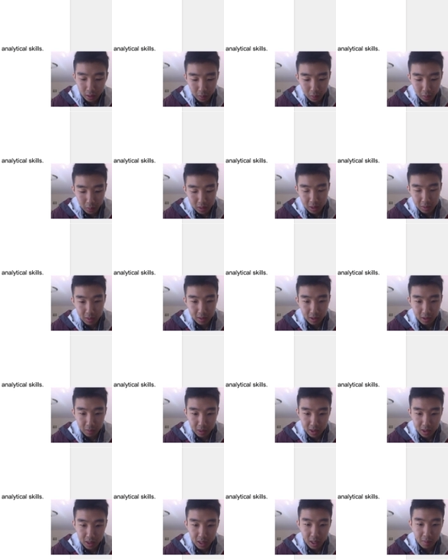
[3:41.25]
We won't spend too
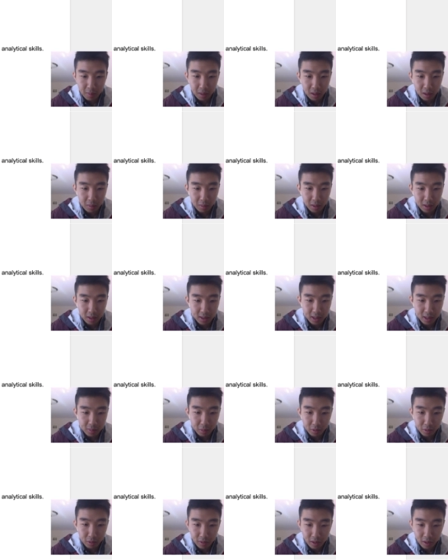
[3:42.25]
much time here, but let's just
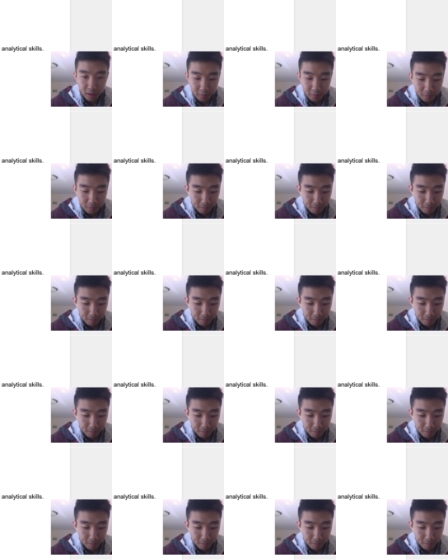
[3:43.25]
move on.